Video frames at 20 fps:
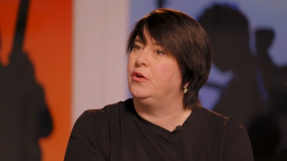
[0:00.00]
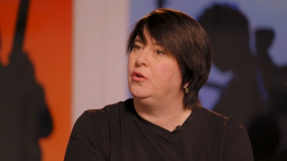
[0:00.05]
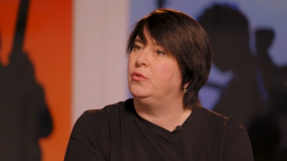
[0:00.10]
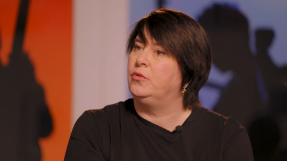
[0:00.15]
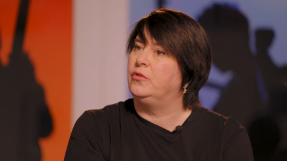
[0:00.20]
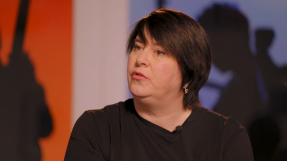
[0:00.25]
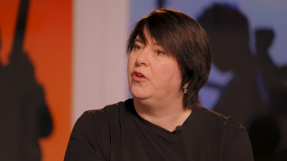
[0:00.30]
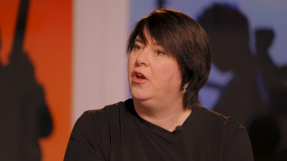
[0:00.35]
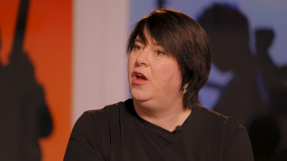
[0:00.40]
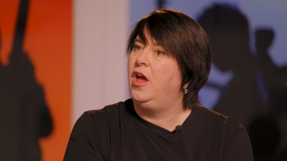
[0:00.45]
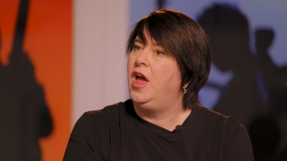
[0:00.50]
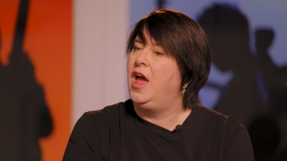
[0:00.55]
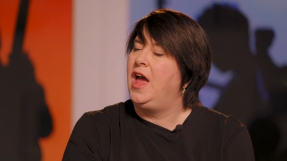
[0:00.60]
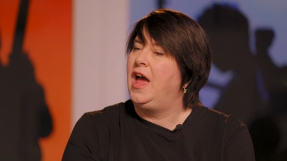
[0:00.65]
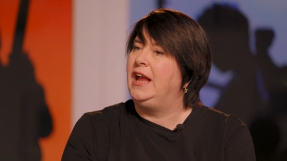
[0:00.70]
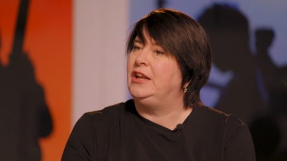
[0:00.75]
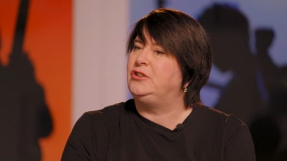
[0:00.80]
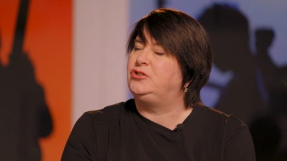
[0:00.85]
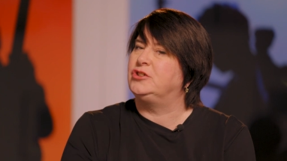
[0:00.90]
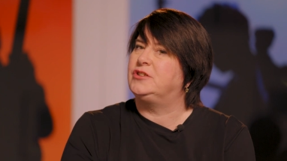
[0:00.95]
old. Wow.
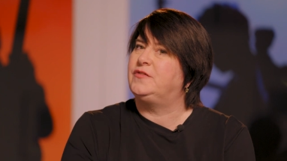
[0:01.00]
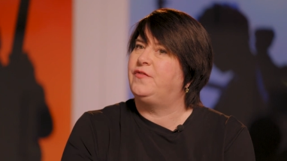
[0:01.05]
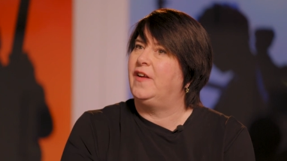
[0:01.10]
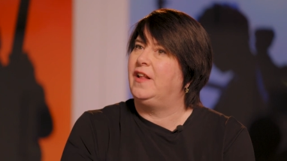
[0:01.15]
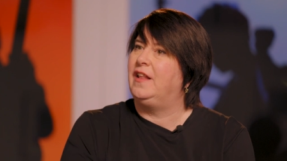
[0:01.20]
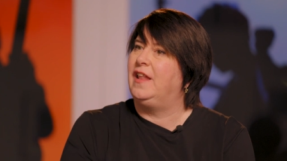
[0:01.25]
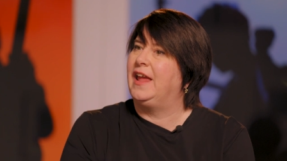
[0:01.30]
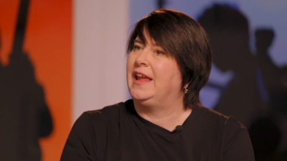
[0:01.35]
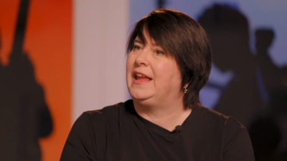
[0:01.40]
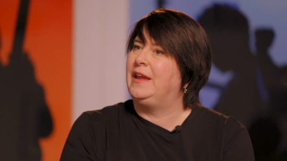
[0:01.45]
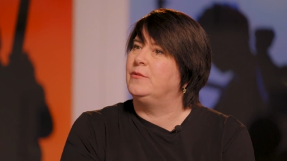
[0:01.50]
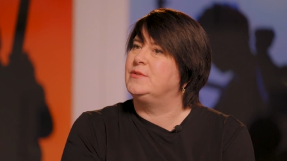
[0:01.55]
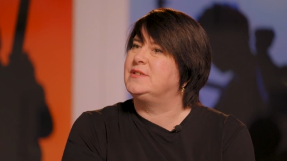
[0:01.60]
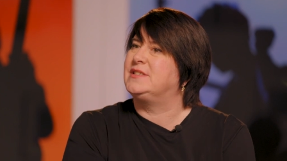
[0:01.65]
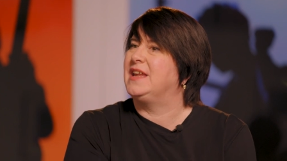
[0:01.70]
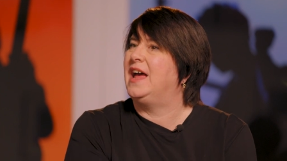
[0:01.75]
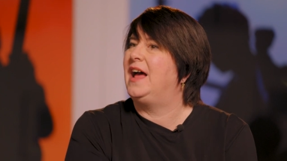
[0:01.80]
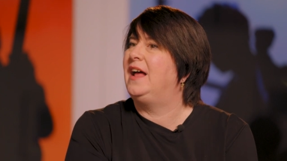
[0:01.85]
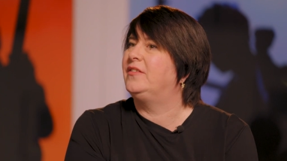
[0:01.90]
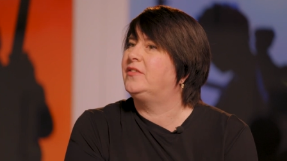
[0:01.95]
It just felt like it
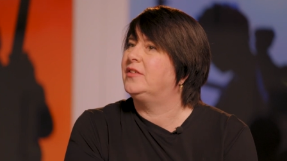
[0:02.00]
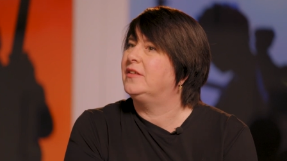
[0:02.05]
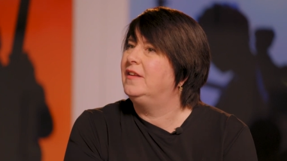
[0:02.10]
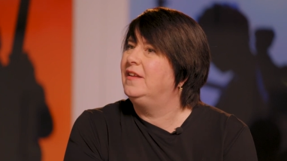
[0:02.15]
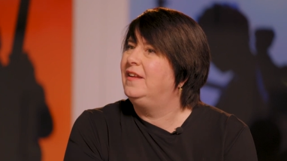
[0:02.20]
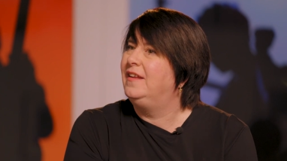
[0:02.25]
was dad.